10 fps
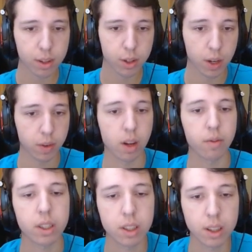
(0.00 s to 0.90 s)
Sorry, I'm
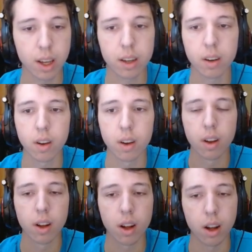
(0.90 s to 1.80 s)
not fixing that.
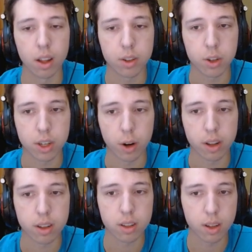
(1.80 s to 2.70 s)
That's just how it
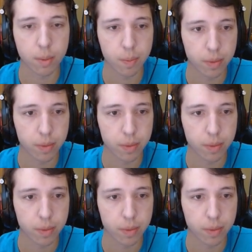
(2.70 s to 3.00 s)
is.